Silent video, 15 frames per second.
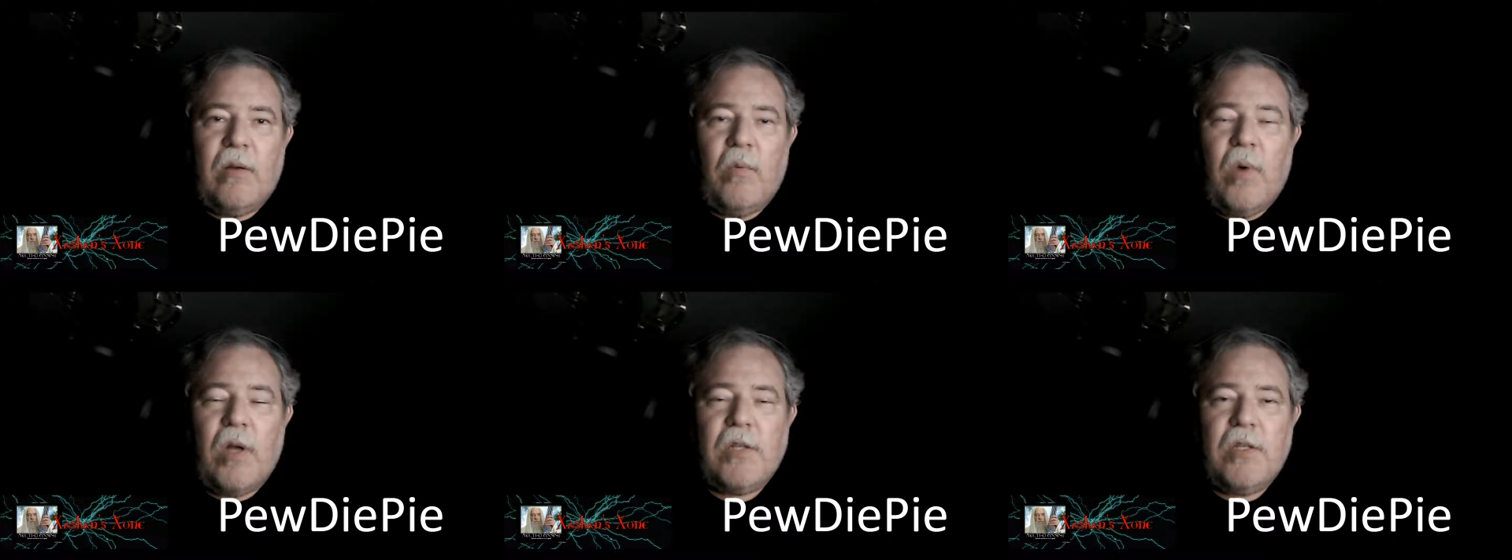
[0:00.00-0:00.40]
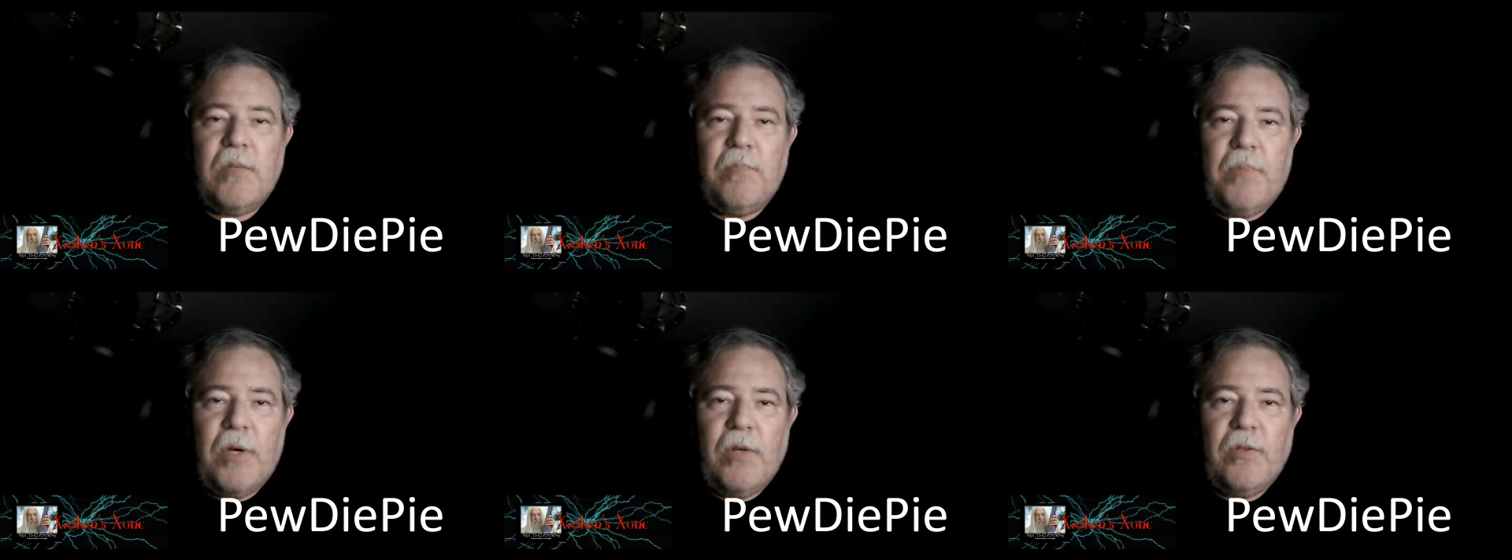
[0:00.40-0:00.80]
the
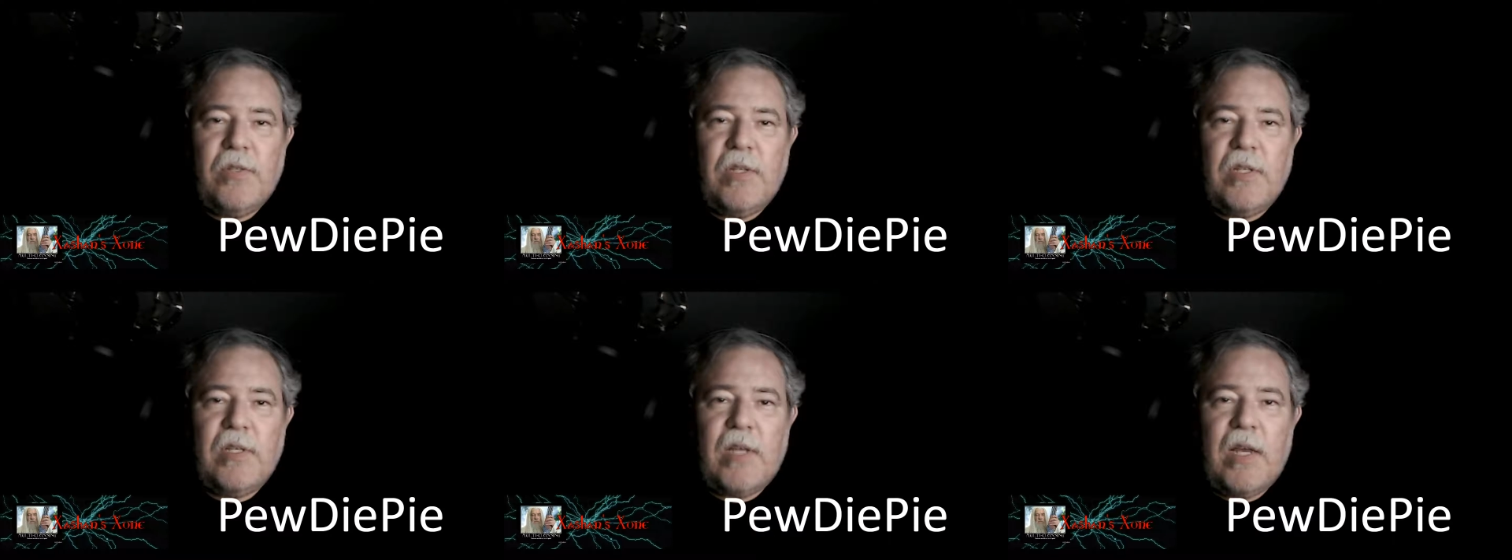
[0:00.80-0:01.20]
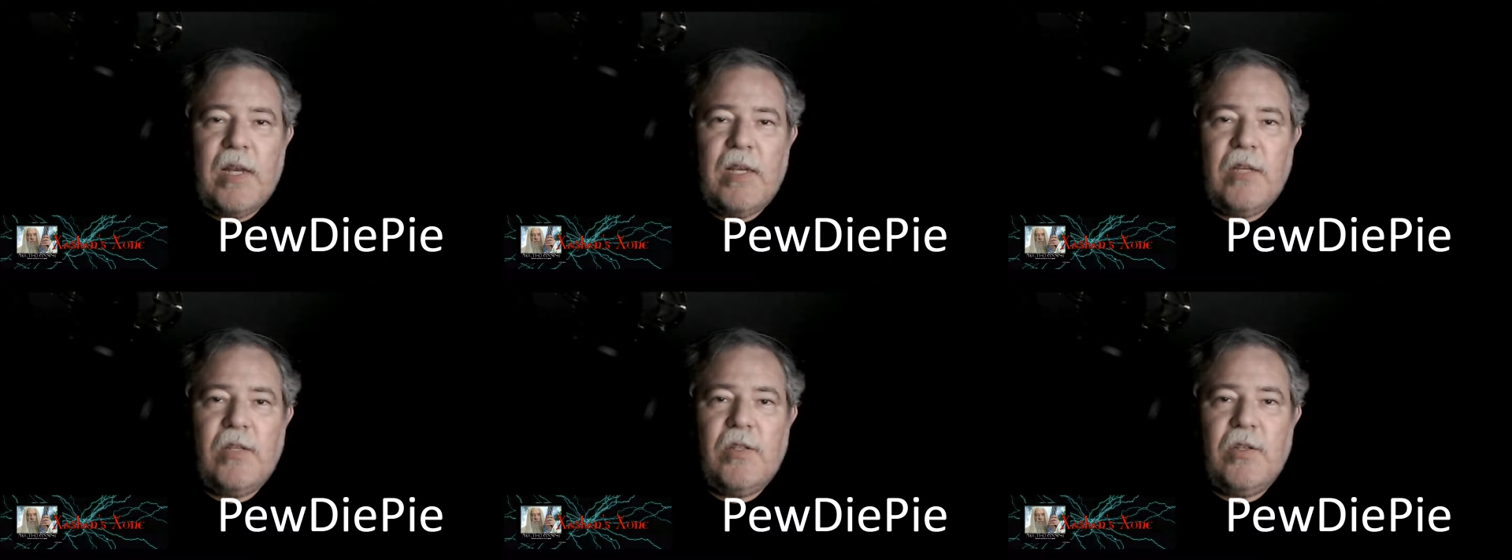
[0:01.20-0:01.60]
Washington Post
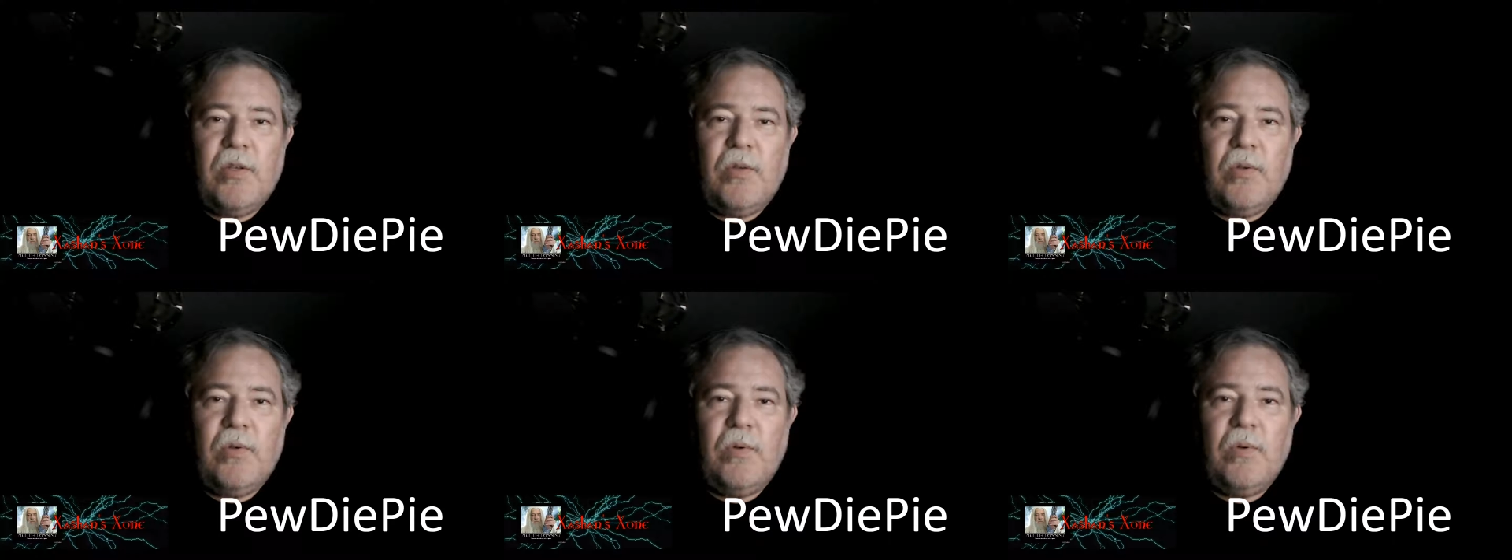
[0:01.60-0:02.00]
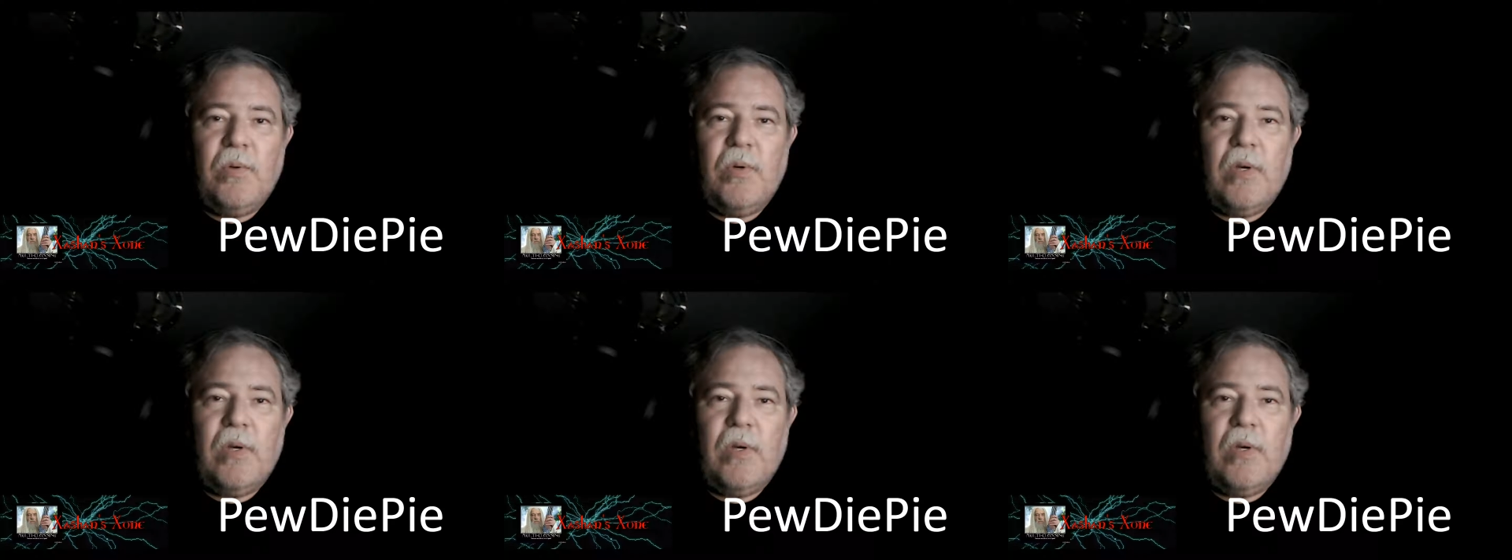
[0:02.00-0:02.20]
decided to